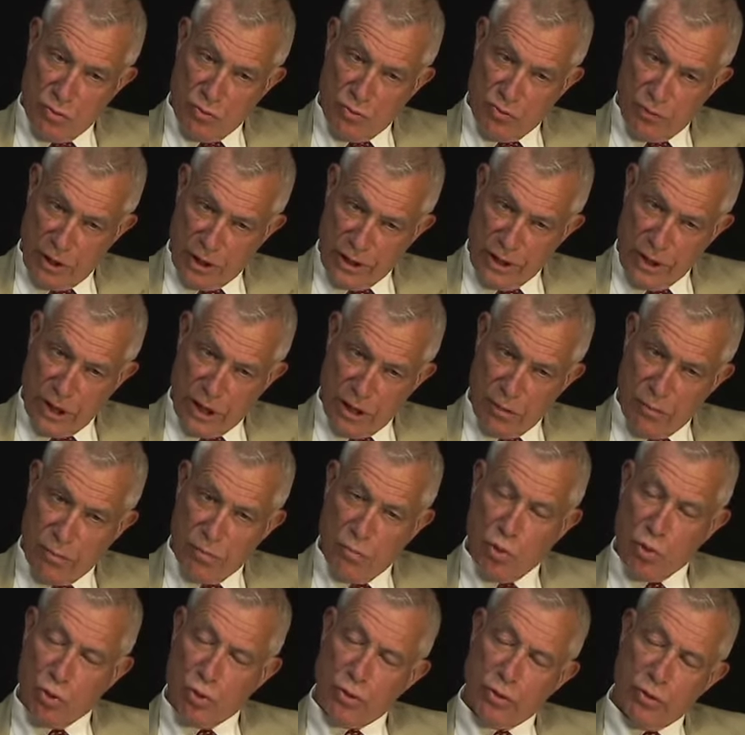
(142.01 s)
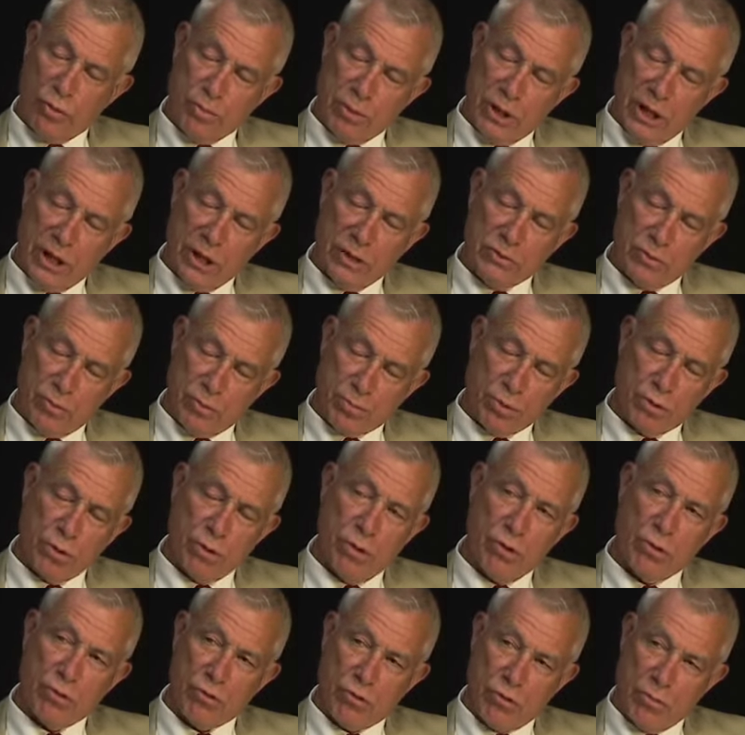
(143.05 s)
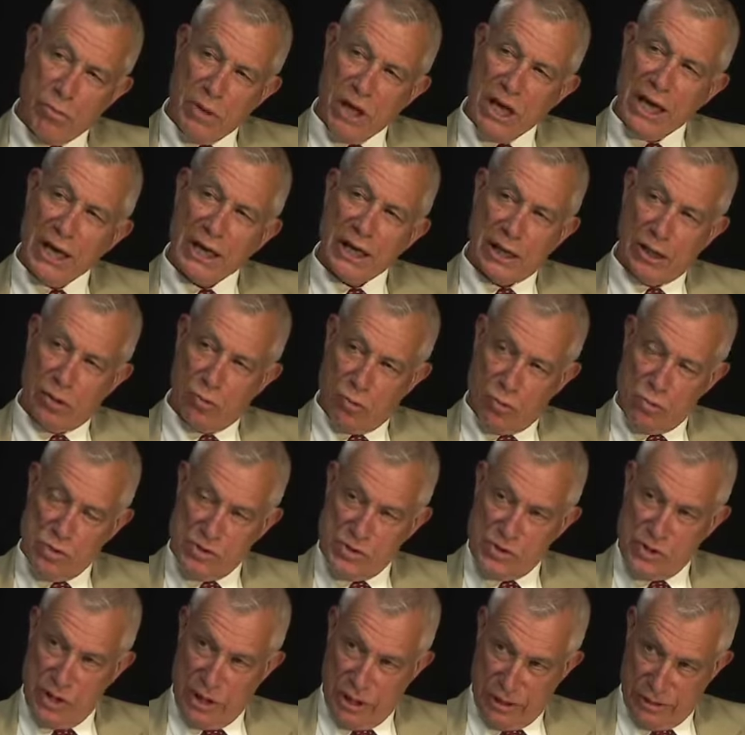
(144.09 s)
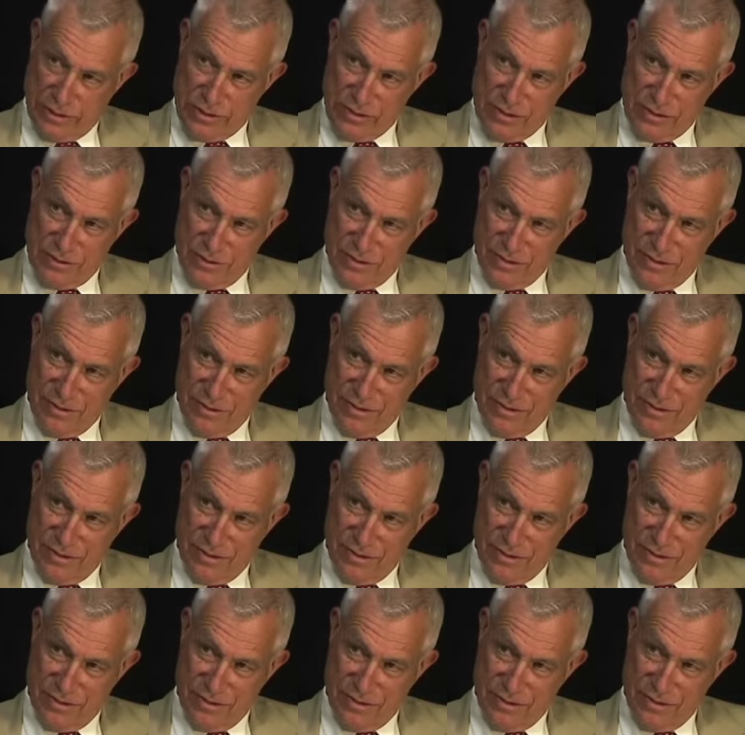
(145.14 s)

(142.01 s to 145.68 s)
find out more about the programmatic results.